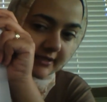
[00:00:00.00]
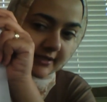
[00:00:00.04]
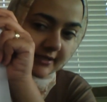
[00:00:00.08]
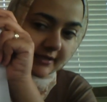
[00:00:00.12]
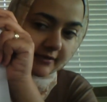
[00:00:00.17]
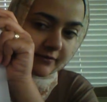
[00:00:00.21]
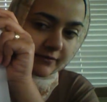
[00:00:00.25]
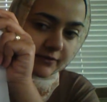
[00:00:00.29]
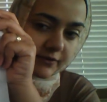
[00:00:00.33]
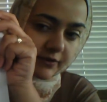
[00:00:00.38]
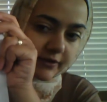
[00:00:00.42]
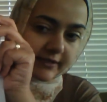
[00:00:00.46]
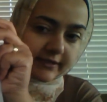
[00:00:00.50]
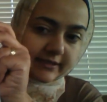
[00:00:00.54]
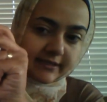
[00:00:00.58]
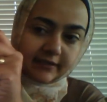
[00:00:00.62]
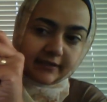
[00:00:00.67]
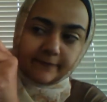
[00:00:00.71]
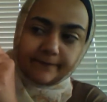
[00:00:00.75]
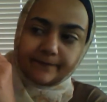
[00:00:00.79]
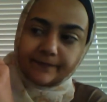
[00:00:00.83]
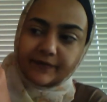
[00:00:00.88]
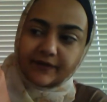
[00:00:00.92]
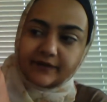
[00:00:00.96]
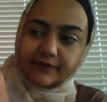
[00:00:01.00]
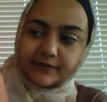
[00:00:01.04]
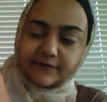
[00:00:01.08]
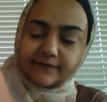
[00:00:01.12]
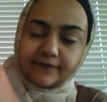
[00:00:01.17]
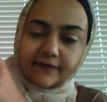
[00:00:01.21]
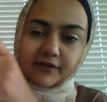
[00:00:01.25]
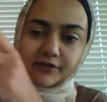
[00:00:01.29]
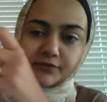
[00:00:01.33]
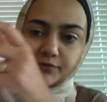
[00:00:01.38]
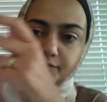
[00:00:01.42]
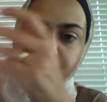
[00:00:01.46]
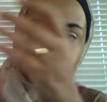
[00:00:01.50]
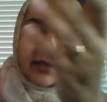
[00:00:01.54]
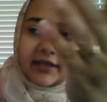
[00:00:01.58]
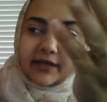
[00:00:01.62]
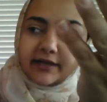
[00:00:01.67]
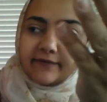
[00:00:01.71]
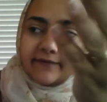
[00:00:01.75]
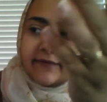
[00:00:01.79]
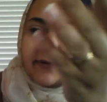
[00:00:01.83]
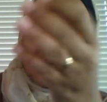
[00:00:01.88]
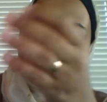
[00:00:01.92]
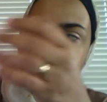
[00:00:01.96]
It was crazy. It was filled with a lot of
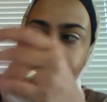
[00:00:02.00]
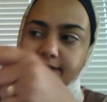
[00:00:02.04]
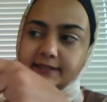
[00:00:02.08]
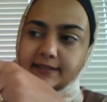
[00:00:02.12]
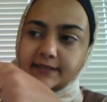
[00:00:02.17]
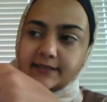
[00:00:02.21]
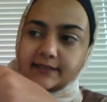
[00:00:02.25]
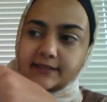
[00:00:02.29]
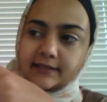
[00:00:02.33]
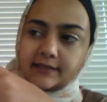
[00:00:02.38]
events.